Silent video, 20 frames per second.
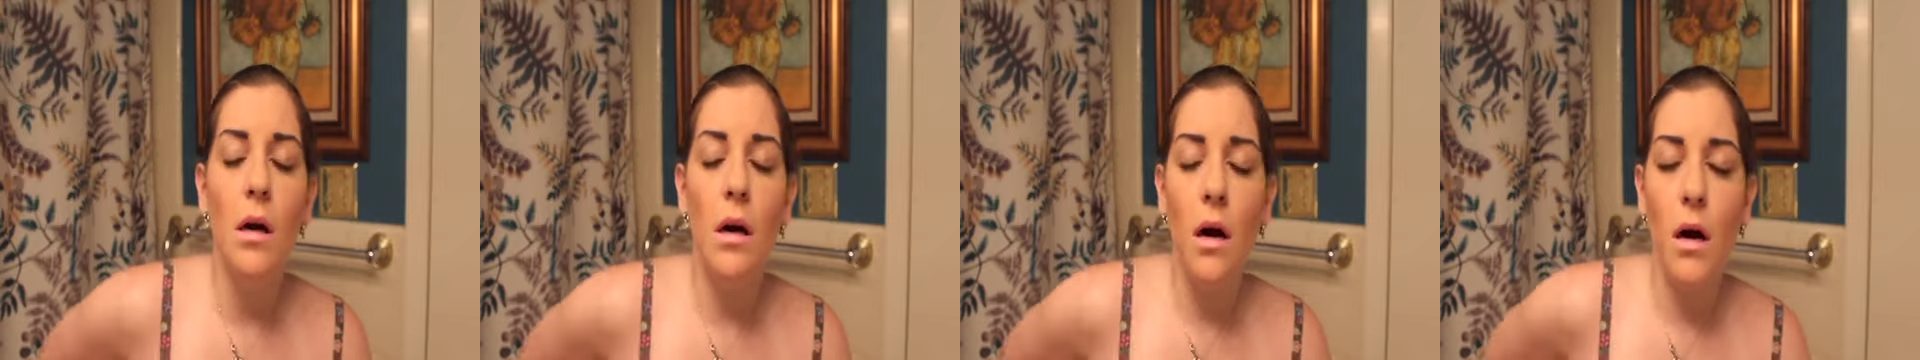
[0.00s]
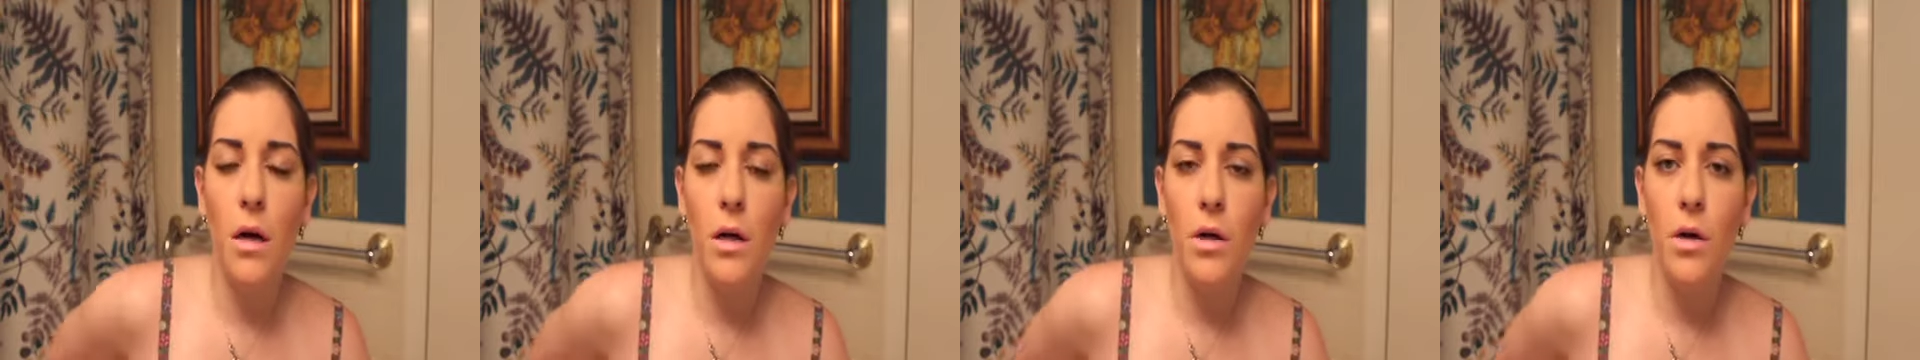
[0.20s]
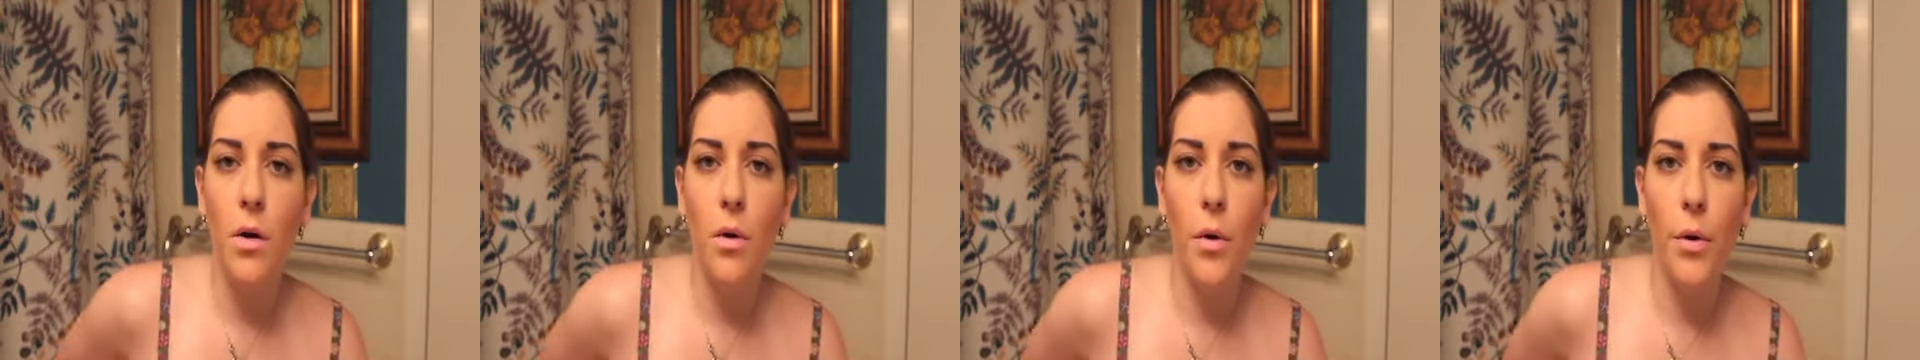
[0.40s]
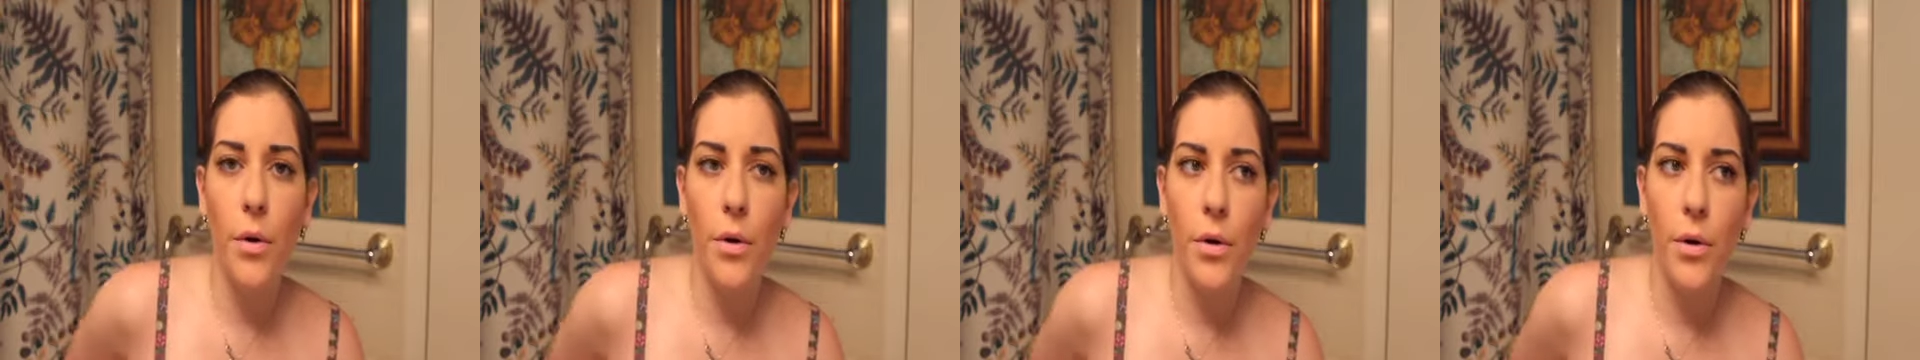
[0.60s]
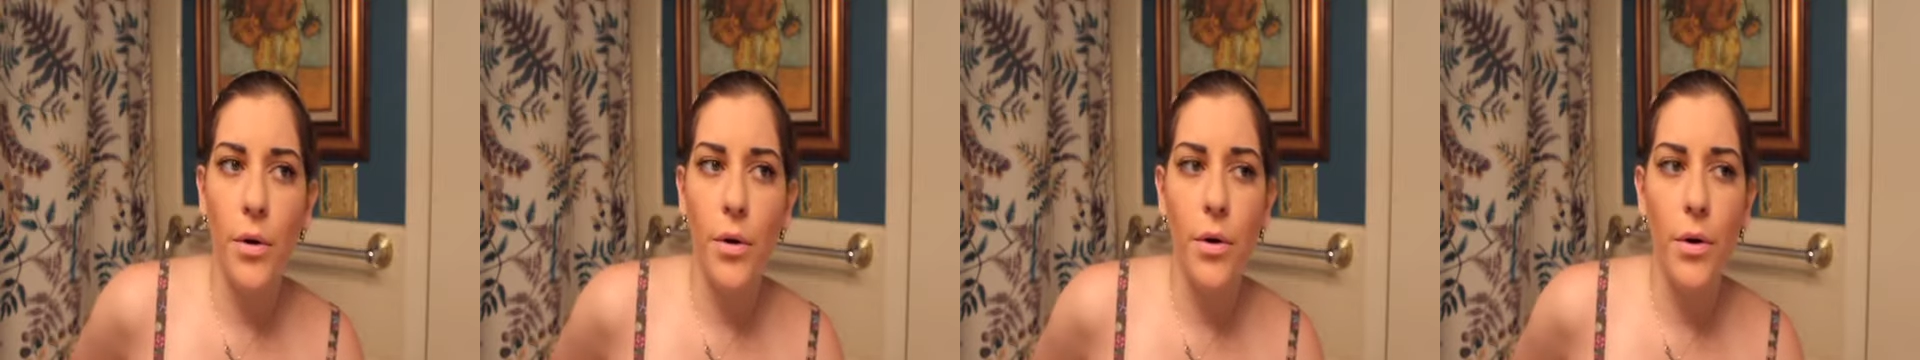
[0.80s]
on
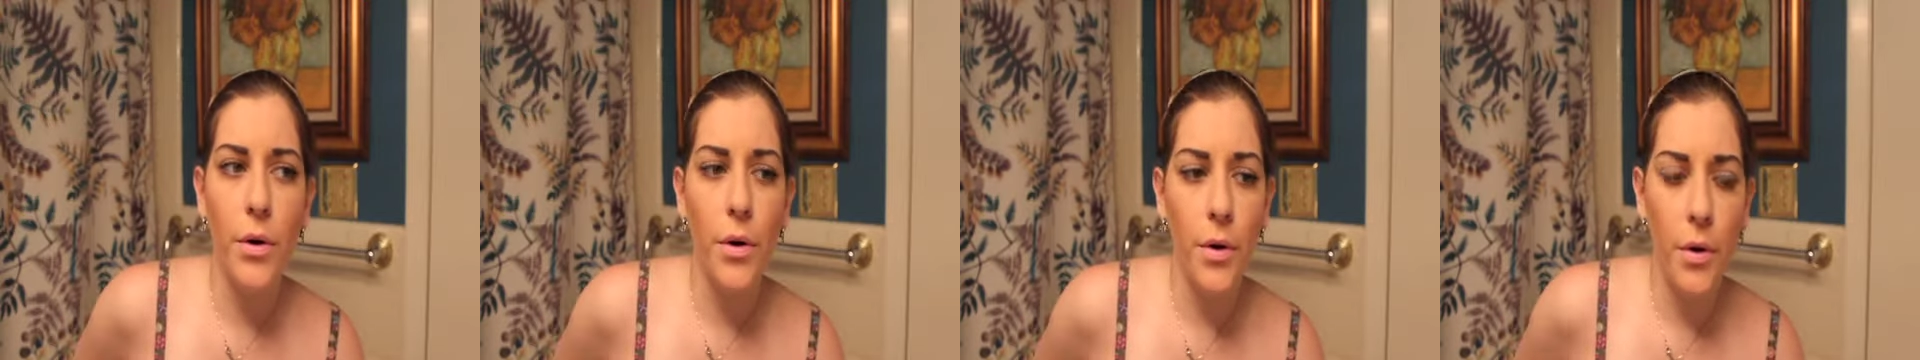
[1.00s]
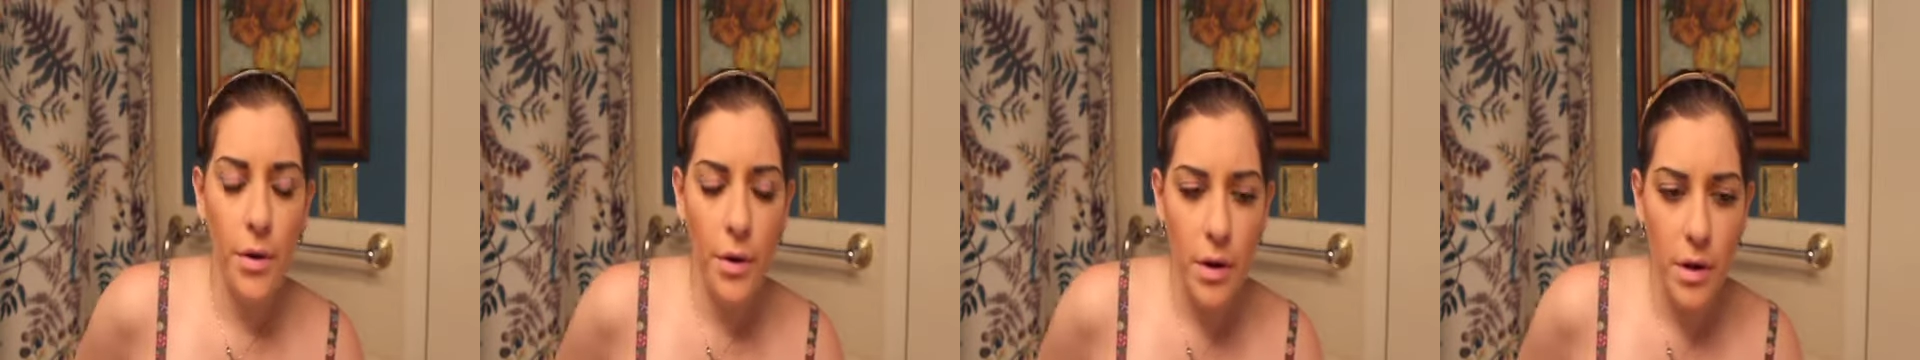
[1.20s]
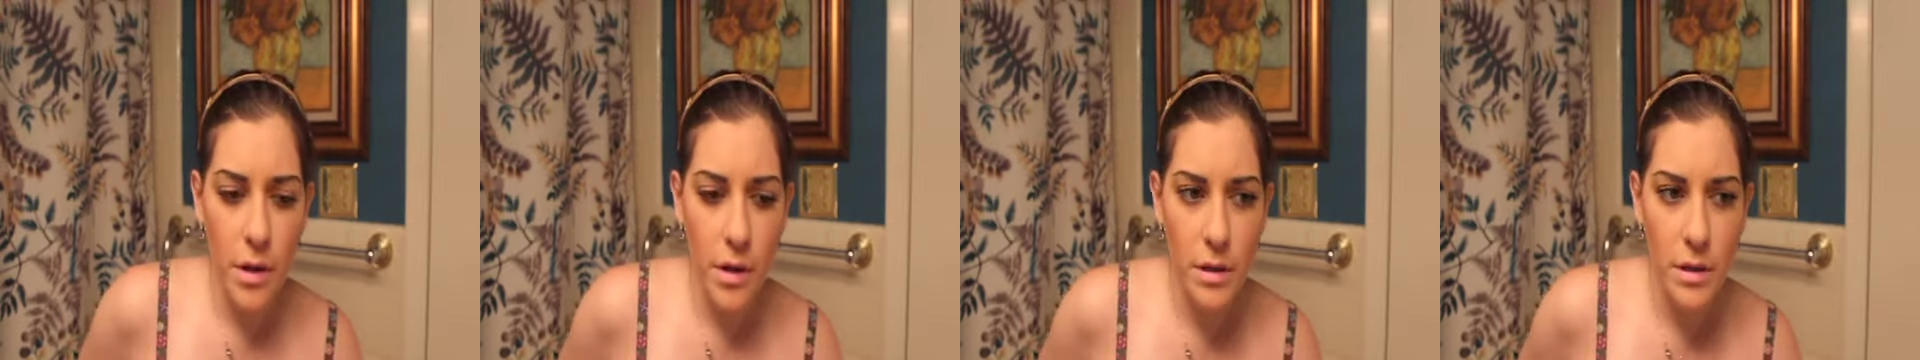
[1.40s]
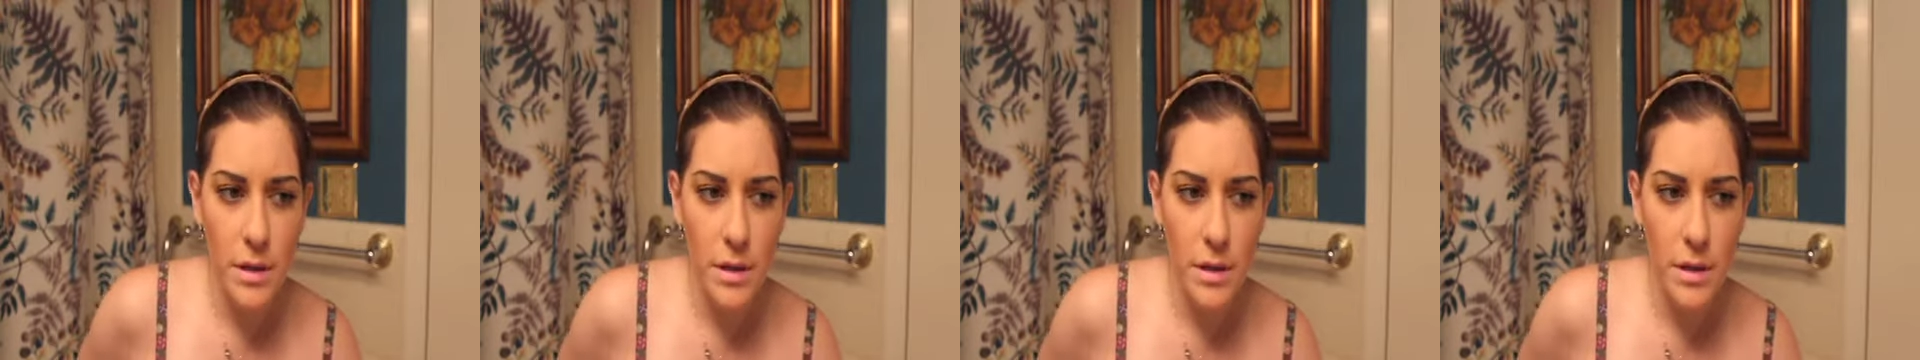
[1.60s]
her